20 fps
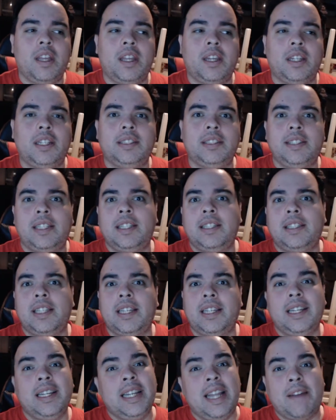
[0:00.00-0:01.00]
And he stated
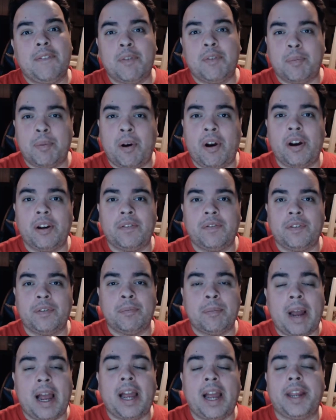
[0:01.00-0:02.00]
that it didn't have the part
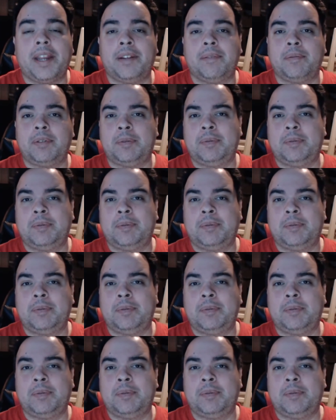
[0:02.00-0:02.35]
for my